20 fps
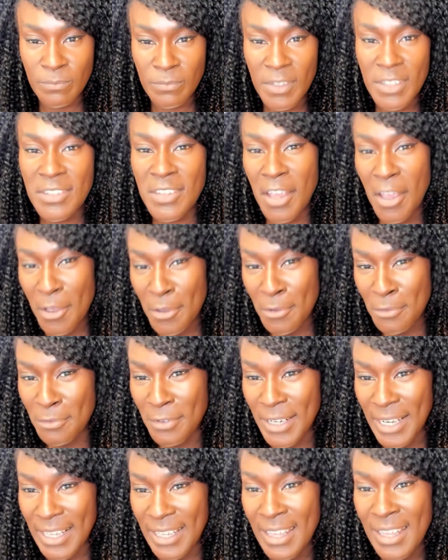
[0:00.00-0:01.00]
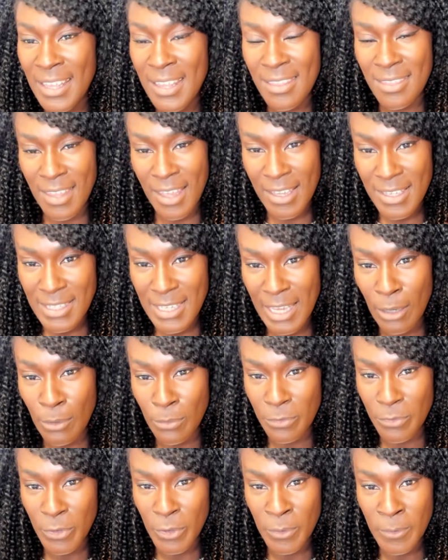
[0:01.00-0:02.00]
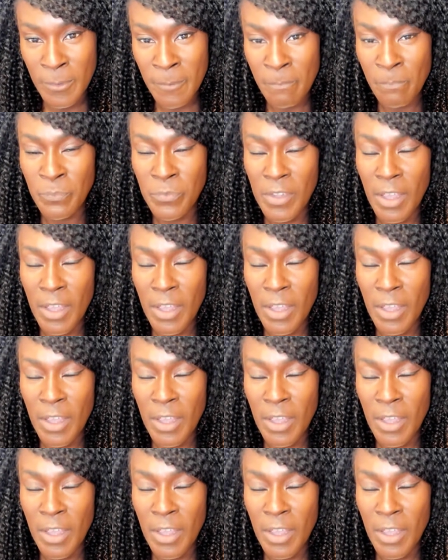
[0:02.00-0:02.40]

So hopefully that is helpful.